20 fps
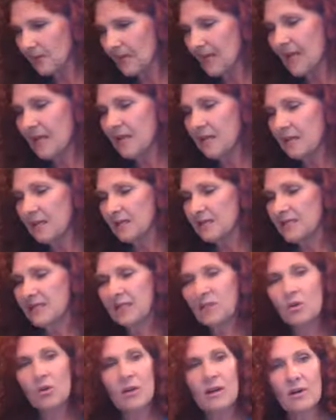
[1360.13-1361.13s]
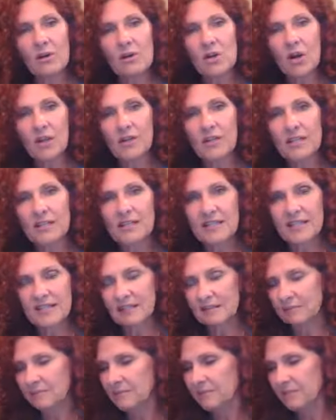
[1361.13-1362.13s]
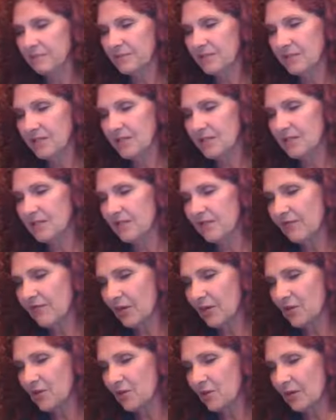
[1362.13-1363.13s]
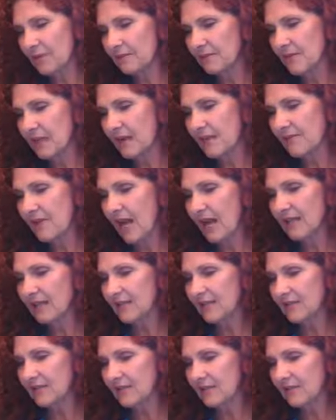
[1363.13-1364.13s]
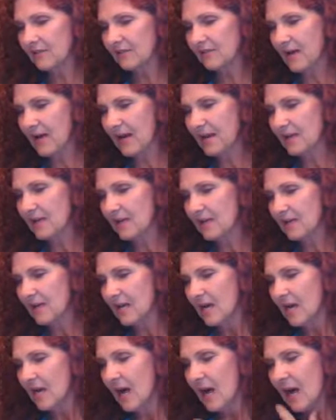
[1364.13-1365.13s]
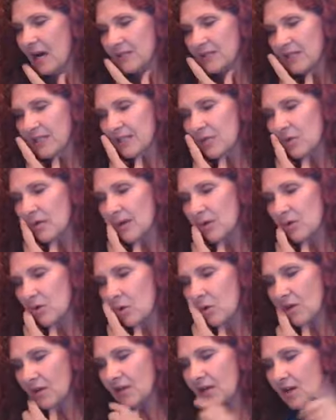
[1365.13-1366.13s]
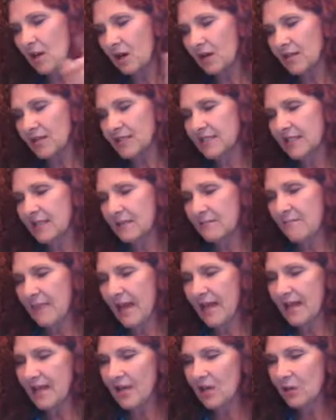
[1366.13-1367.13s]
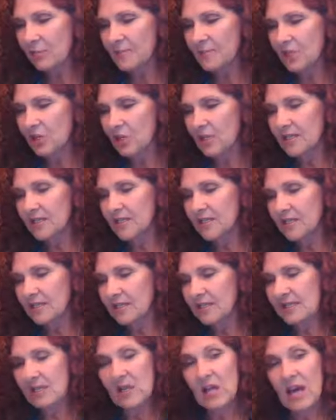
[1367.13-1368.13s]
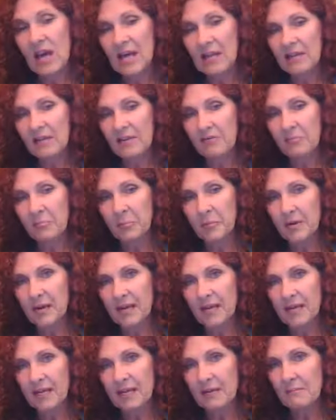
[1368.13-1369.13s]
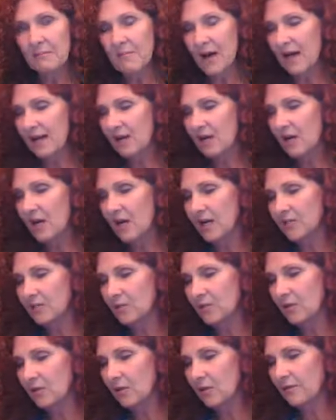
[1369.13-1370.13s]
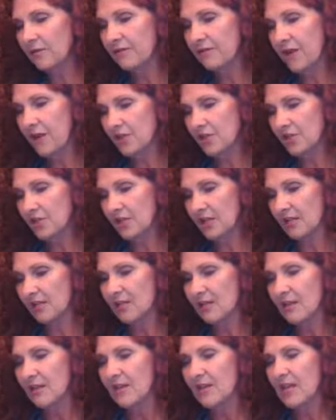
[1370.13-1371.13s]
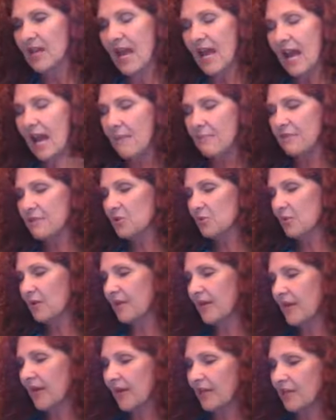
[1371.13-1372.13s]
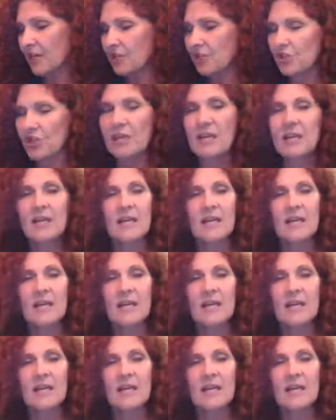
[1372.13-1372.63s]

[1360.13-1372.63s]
Okay, acetyl L-carnitine. This is the first one that I've got listed, right? Acetyl L-carnitine may help decrease the decline of brain mitochondrial function that happens with age.